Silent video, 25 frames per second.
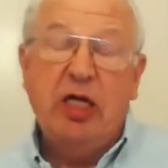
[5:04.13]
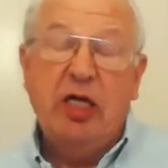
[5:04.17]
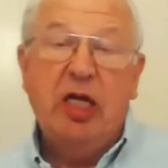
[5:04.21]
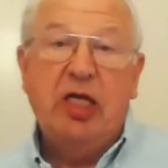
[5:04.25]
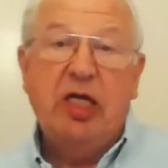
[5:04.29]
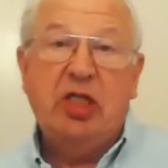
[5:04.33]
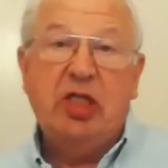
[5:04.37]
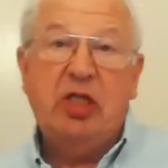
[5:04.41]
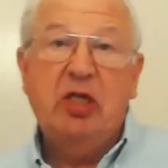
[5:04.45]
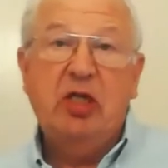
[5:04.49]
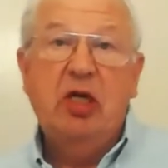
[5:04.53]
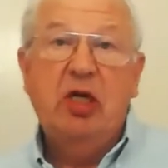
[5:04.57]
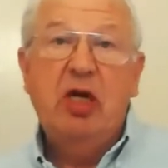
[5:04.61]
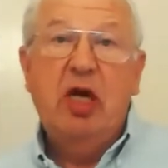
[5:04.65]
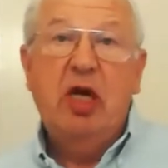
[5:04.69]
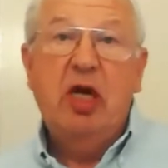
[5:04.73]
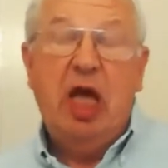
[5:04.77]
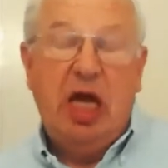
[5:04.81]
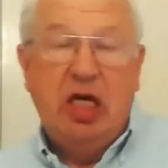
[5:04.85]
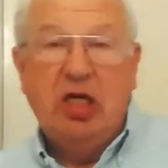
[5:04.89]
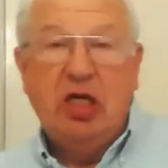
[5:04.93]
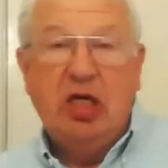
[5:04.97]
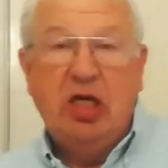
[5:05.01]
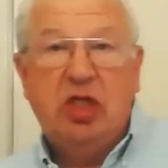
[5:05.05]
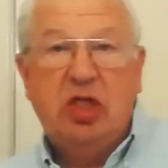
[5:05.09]
this
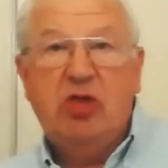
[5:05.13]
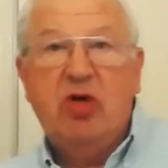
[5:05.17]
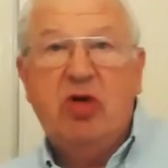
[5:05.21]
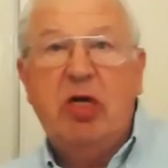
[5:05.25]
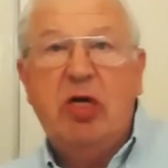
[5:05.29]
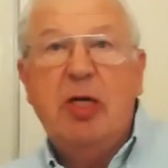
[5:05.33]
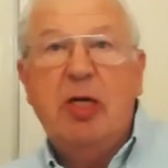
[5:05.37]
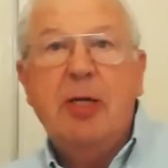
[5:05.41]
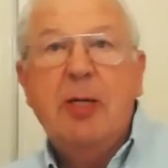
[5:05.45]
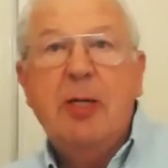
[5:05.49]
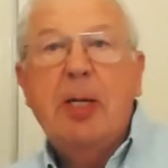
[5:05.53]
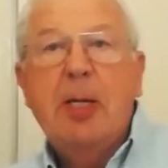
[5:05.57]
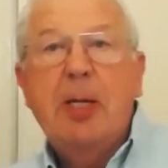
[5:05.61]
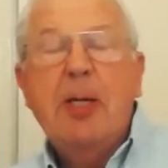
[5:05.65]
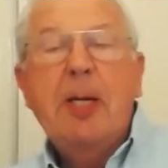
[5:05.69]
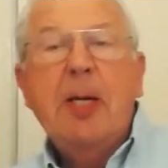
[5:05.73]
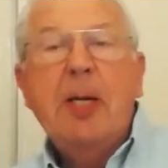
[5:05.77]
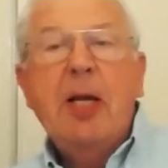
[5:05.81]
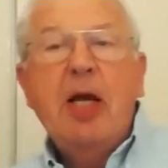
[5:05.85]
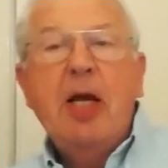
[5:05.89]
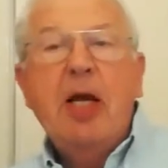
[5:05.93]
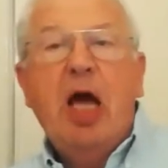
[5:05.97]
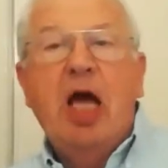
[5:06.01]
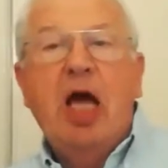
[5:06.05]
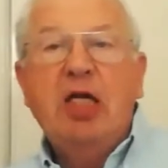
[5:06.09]
industry
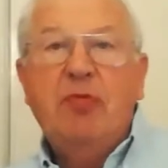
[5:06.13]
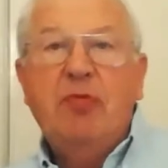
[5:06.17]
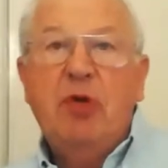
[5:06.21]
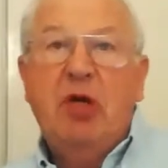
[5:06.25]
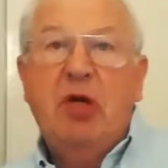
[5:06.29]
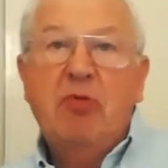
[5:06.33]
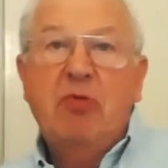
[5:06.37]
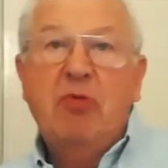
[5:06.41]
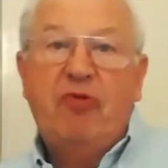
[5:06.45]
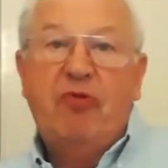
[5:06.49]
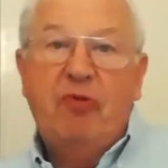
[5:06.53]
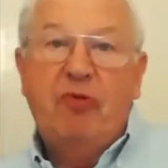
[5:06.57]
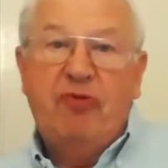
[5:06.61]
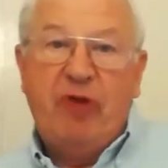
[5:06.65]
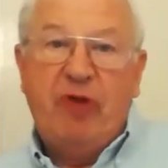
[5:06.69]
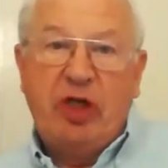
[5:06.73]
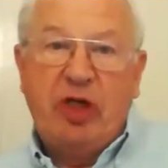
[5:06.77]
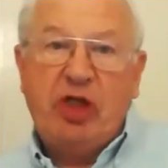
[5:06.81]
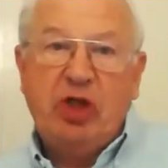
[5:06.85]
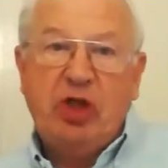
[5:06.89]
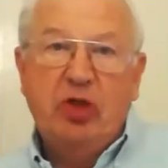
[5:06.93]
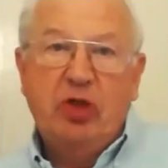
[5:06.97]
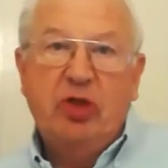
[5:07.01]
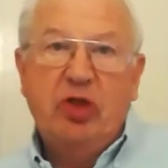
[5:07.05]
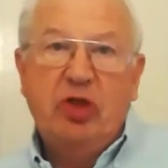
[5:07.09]
and to become a
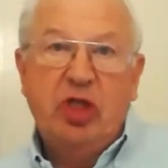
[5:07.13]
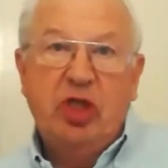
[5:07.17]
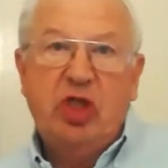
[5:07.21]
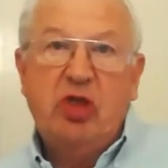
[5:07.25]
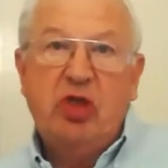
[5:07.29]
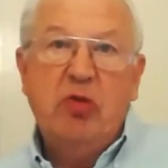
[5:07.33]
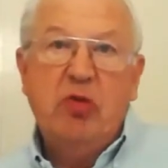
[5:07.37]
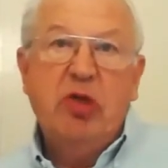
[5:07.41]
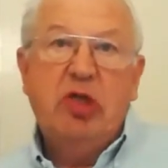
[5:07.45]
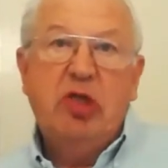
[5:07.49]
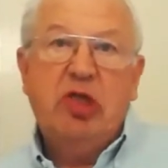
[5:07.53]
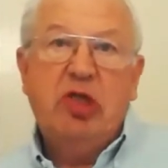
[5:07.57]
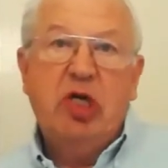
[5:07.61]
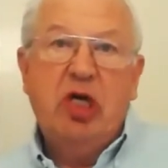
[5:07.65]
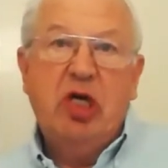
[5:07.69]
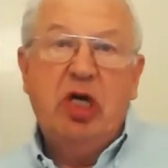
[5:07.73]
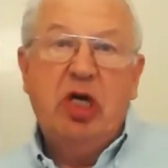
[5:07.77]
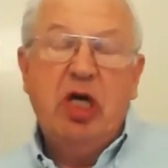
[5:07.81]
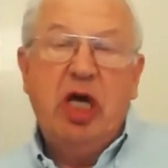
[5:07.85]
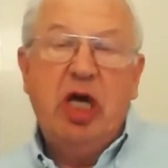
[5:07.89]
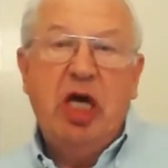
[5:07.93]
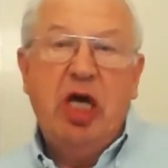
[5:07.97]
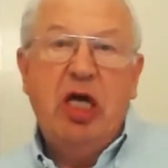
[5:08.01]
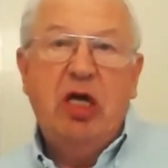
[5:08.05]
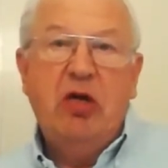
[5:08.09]
professional distributor
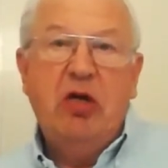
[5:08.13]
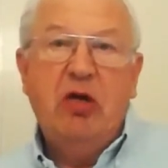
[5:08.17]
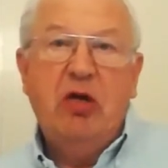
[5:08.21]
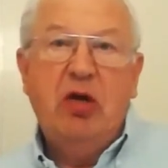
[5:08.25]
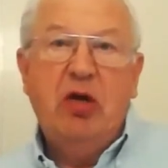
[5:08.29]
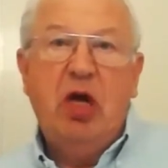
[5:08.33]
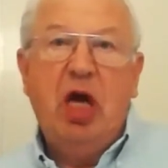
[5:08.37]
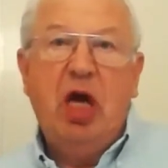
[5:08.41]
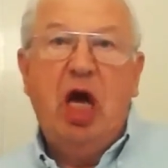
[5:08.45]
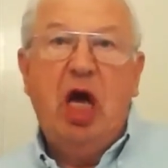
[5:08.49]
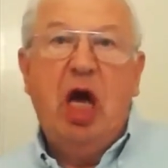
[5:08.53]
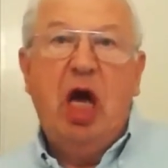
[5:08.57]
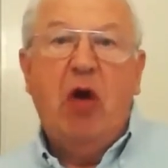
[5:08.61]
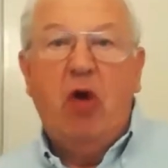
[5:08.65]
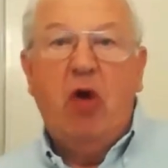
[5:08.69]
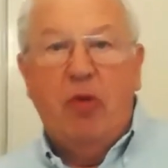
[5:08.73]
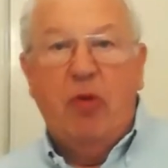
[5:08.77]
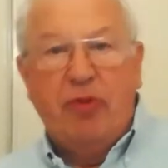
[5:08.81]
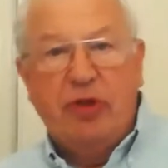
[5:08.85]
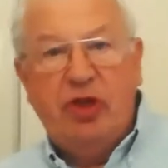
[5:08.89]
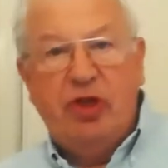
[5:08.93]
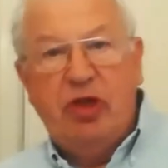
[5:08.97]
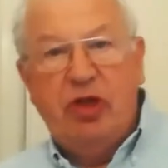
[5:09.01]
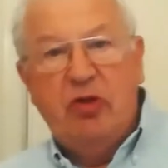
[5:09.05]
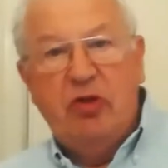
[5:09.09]
in our
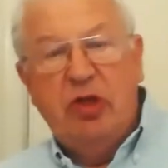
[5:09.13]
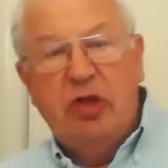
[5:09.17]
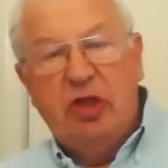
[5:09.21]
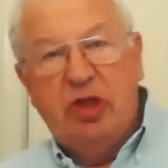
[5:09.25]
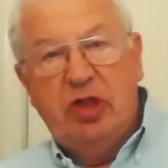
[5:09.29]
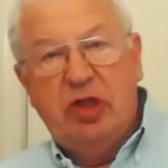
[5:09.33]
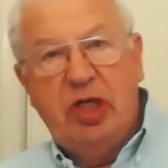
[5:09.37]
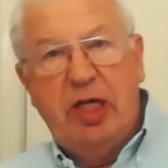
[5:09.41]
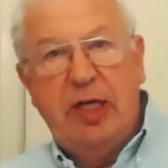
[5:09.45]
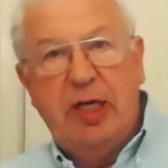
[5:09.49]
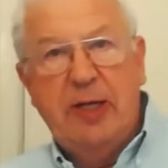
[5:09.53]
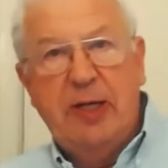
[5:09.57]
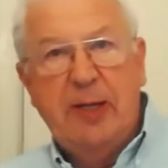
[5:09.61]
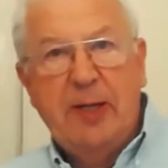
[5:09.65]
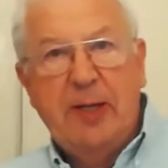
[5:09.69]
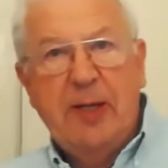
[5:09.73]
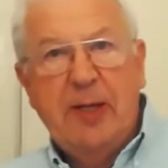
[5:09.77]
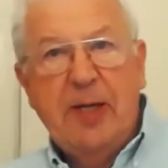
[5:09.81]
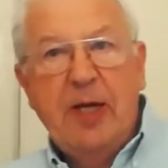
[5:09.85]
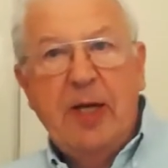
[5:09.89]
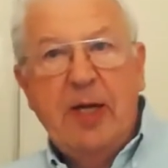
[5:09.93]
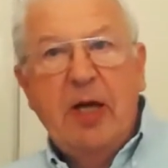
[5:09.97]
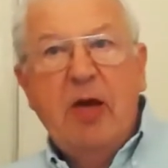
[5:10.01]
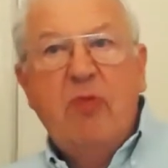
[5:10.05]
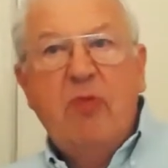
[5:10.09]
opportunity,
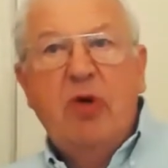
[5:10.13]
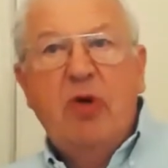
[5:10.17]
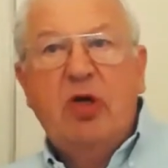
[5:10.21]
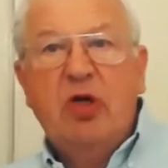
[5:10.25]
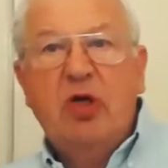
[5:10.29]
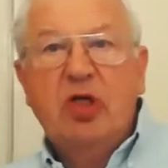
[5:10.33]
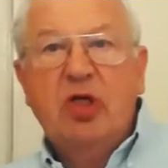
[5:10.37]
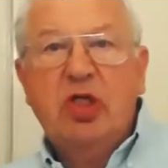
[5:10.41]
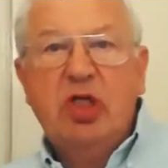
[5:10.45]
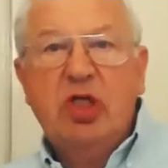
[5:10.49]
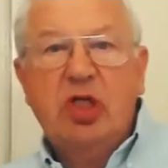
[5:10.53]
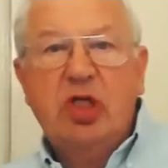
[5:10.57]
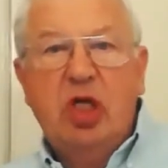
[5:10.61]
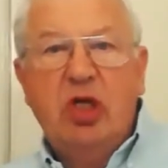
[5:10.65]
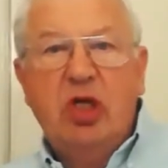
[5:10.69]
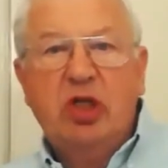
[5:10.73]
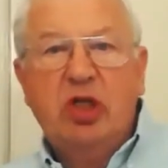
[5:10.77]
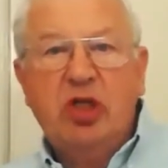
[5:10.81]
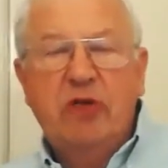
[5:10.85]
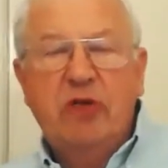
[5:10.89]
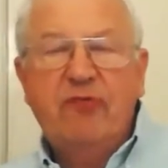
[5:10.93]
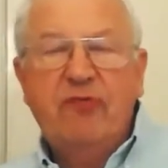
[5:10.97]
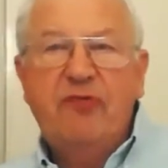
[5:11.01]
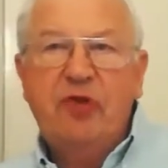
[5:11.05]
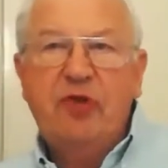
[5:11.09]
because there's a lot
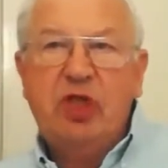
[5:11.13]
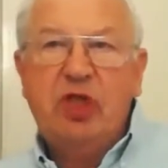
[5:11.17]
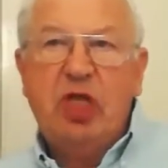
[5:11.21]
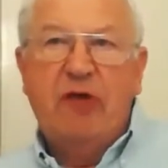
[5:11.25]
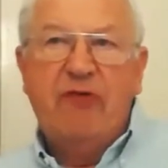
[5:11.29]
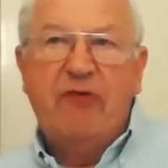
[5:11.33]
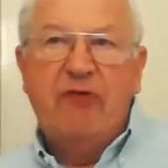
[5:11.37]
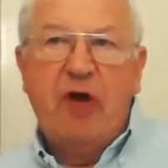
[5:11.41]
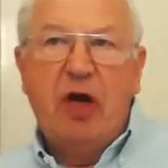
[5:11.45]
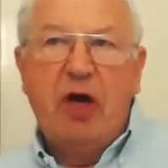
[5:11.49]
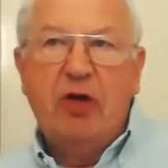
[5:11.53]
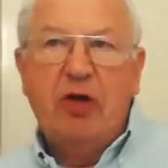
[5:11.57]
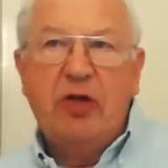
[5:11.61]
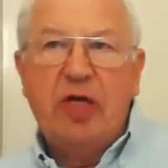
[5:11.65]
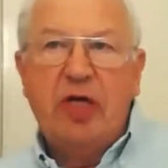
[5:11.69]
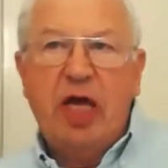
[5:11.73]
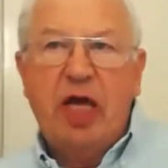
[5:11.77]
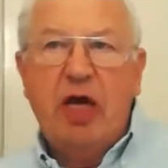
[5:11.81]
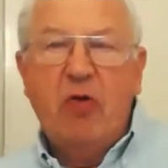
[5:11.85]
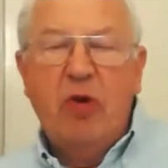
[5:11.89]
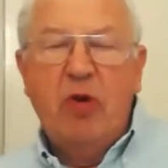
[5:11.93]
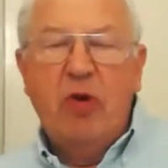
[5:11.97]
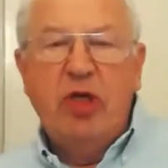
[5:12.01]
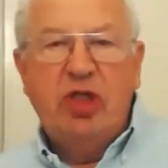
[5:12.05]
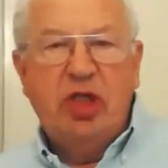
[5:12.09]
of stuff out
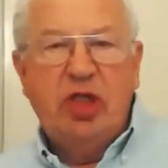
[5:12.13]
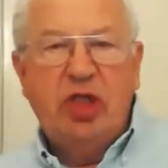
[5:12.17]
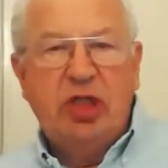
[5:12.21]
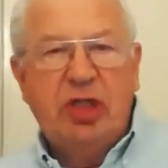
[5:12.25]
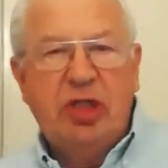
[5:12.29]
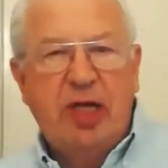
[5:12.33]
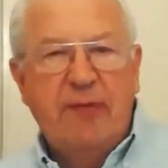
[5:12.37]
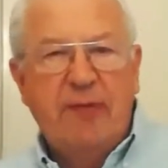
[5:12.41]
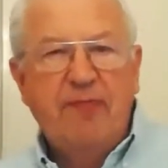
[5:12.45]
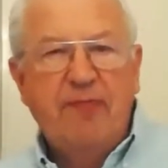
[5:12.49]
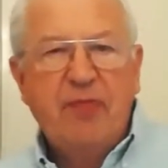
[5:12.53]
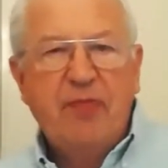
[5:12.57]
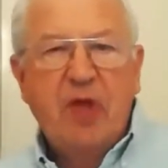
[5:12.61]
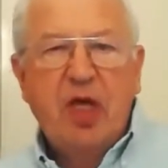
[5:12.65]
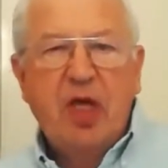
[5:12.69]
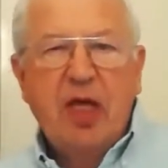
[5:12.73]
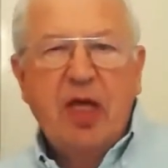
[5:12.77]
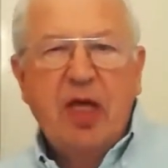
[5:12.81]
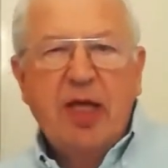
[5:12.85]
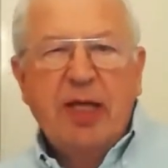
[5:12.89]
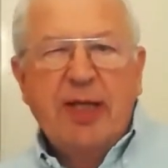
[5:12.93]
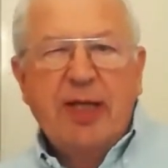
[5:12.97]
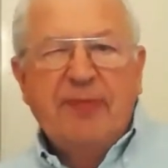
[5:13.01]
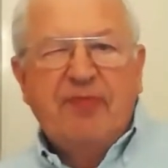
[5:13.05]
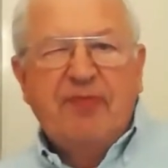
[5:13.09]
there which is
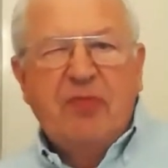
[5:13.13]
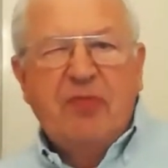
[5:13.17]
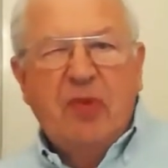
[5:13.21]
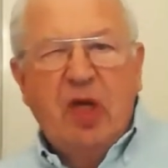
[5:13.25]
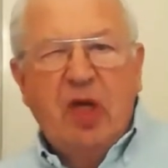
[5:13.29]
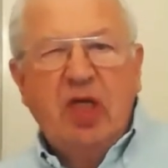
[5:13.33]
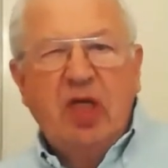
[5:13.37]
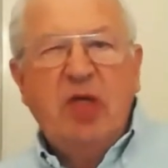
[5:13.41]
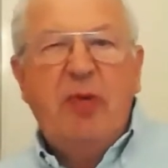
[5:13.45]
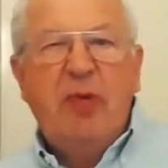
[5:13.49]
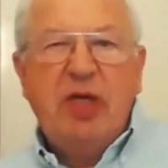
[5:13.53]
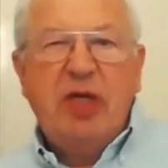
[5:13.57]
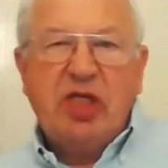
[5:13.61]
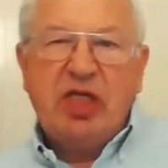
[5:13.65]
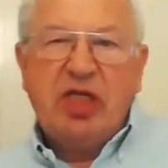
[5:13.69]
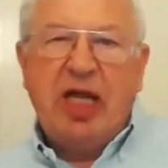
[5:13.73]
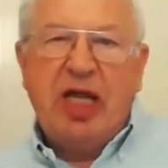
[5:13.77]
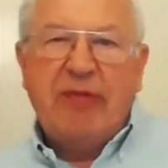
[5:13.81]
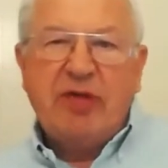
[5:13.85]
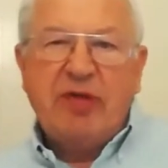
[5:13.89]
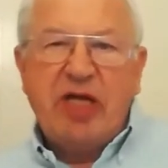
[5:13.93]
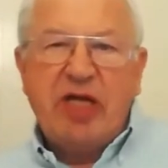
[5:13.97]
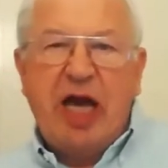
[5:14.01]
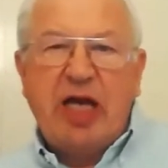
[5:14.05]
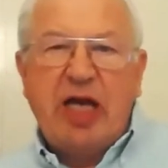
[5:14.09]
it's a bit
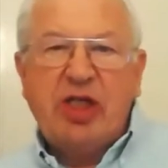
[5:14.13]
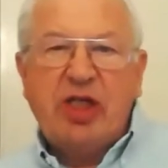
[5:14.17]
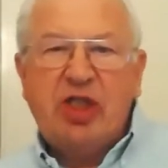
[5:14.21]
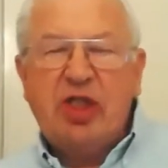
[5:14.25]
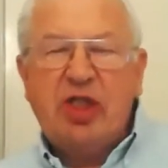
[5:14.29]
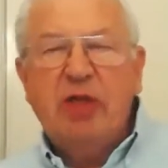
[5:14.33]
slapdash.